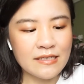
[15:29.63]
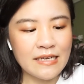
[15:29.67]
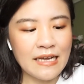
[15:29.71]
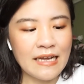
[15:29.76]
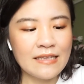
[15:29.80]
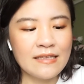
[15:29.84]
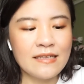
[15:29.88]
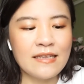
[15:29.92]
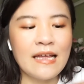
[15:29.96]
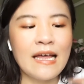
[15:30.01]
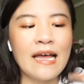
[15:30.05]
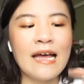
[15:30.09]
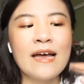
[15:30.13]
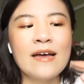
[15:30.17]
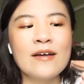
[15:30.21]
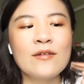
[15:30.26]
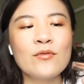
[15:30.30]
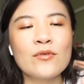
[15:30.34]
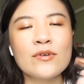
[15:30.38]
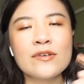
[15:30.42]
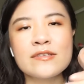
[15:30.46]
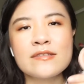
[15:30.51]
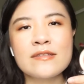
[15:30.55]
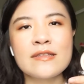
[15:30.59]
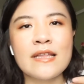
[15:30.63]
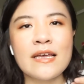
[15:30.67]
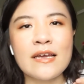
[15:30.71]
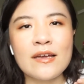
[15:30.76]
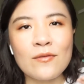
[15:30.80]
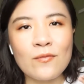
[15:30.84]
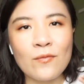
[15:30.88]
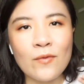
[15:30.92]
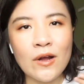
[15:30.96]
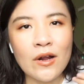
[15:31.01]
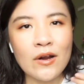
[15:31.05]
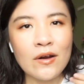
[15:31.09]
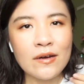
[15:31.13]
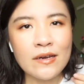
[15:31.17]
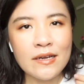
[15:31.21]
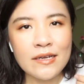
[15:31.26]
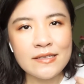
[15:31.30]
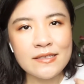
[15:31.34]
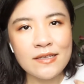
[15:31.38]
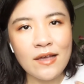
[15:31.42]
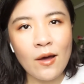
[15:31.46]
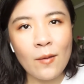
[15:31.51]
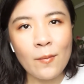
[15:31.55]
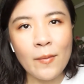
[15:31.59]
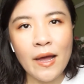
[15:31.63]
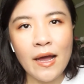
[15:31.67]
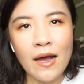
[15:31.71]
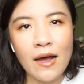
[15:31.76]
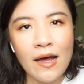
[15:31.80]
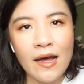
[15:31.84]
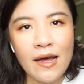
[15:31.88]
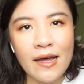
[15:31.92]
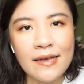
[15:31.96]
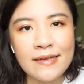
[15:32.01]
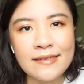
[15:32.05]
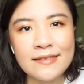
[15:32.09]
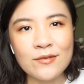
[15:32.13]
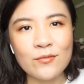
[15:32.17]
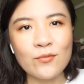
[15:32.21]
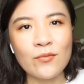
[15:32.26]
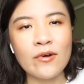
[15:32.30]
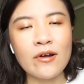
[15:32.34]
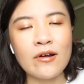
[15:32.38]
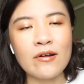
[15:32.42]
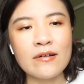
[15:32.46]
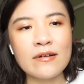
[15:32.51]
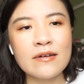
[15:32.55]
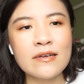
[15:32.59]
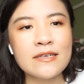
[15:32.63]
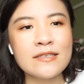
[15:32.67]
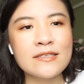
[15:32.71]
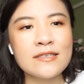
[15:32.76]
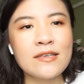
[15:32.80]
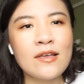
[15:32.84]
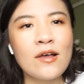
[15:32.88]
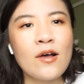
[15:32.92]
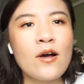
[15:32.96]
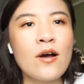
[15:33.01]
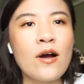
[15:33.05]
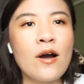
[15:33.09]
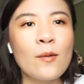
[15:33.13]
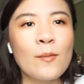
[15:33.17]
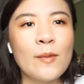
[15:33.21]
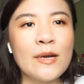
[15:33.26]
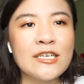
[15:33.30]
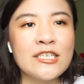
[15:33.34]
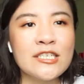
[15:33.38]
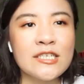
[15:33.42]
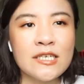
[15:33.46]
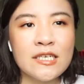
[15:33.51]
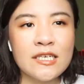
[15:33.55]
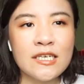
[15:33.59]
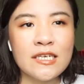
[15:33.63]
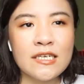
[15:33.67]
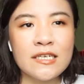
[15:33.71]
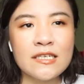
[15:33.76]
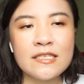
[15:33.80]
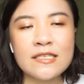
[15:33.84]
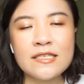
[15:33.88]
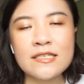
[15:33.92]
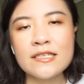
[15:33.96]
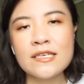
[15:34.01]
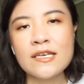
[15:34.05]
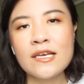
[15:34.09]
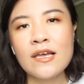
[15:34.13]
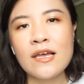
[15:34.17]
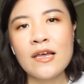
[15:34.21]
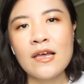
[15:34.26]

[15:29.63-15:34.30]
and I was like wearing this on my eyes, wearing this on my cheeks,